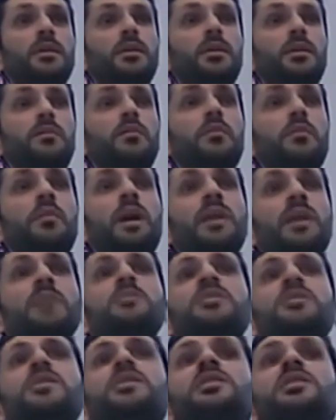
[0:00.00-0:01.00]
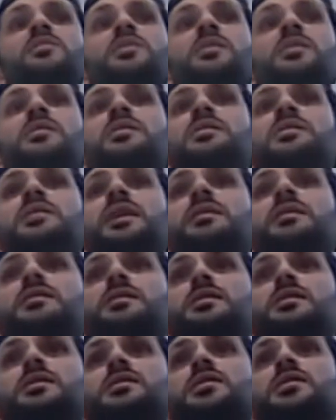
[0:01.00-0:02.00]
From my limited experience at
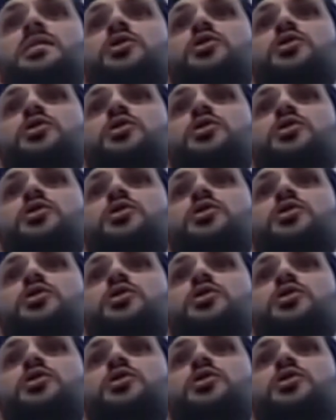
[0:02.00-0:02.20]
St.